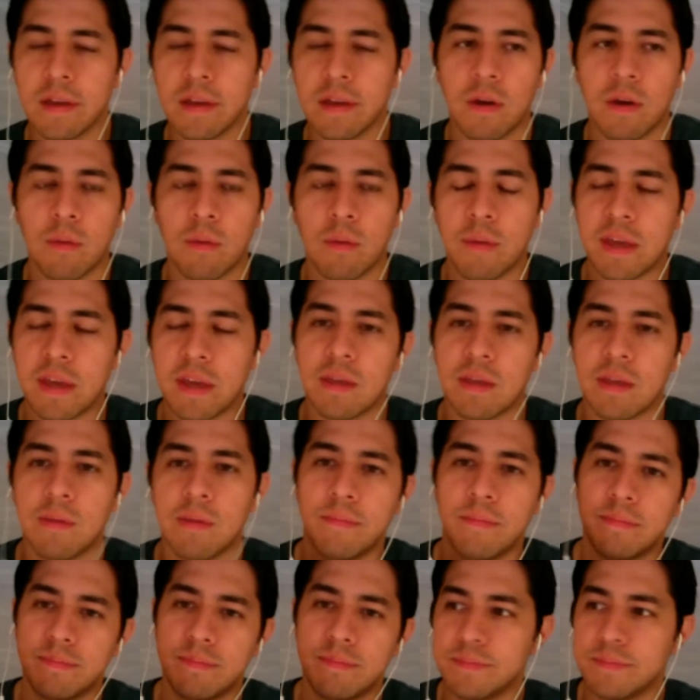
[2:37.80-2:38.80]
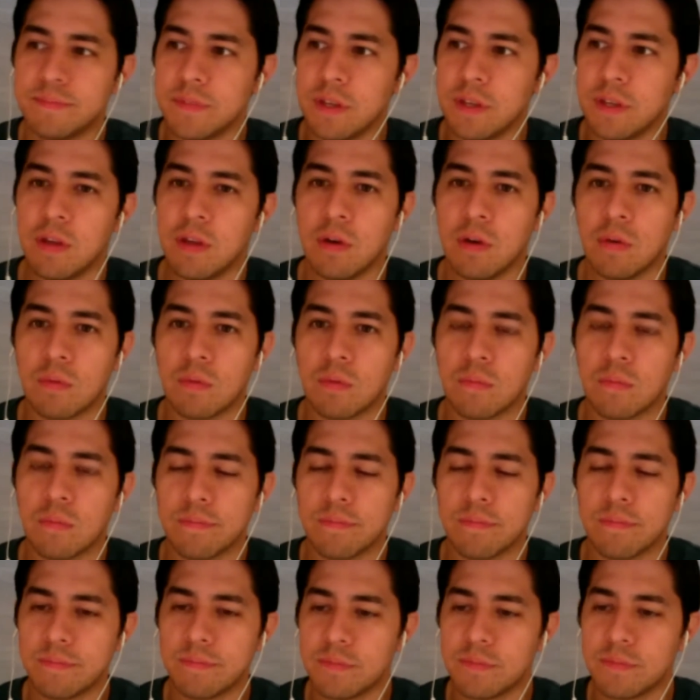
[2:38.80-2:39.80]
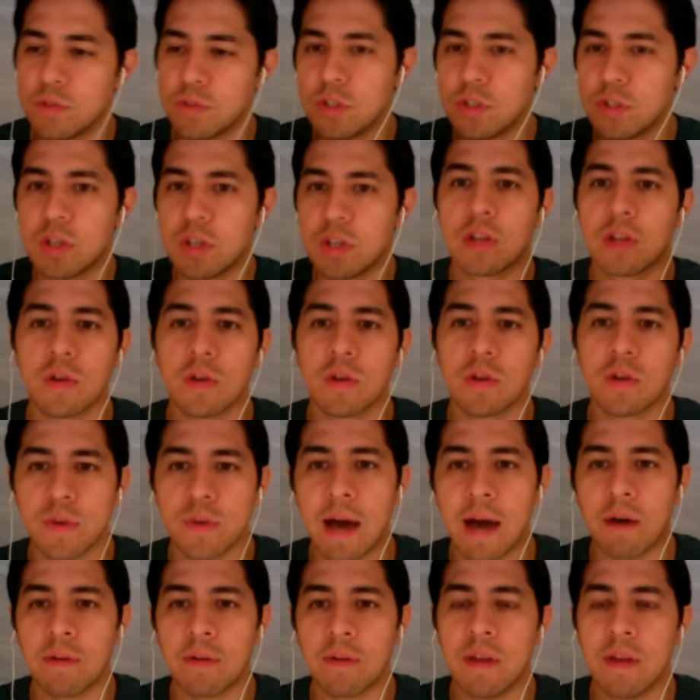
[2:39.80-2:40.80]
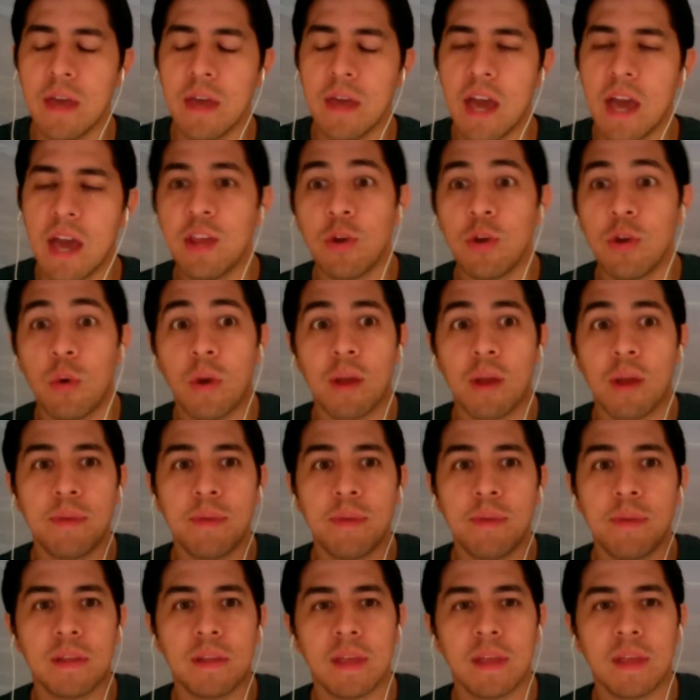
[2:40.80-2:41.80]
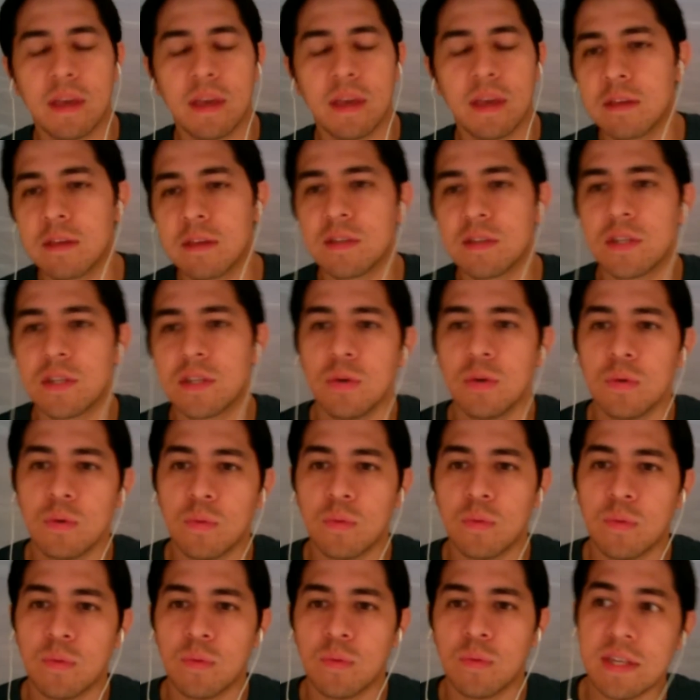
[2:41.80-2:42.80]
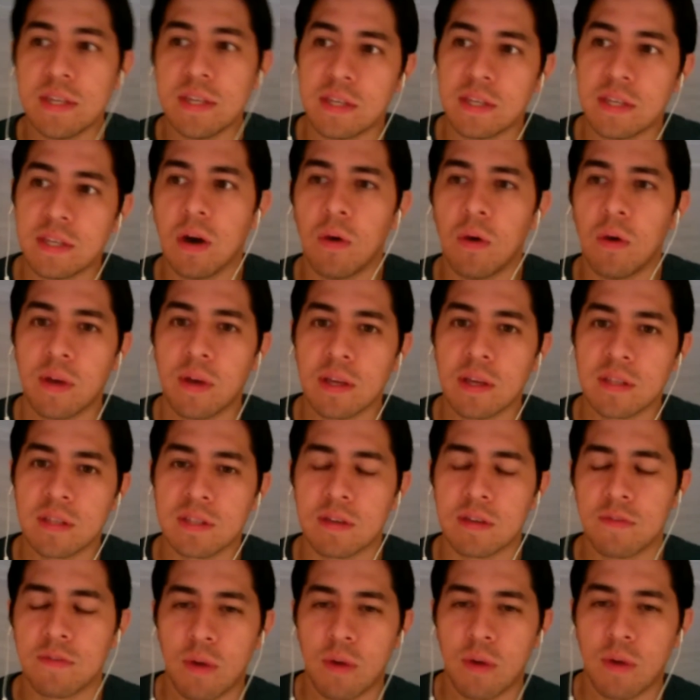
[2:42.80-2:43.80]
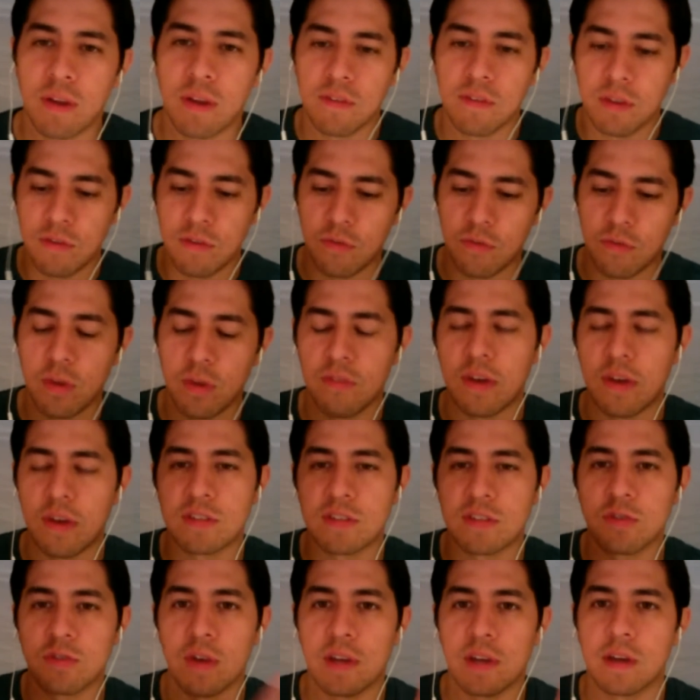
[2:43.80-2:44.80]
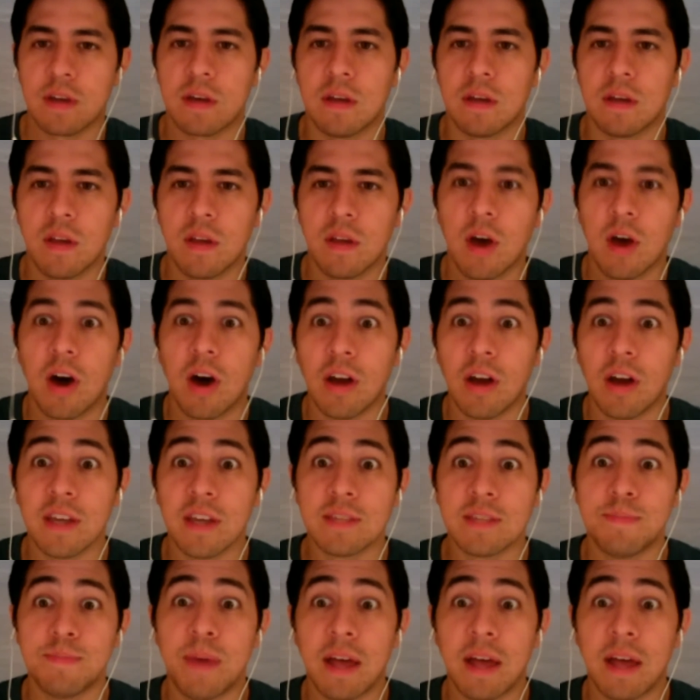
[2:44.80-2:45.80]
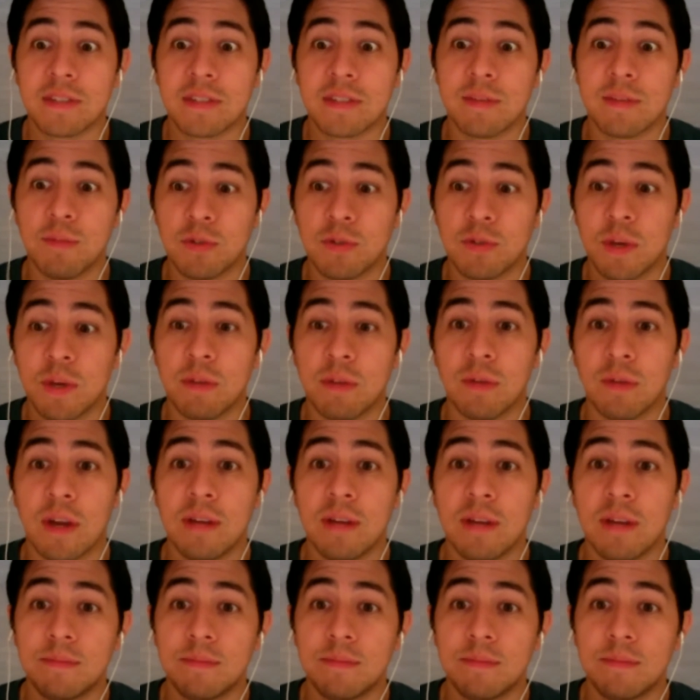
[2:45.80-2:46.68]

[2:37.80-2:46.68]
make them, close you out, and you don't want to be like too easygoing and stuff. You've got to strike a nice balance in between, right?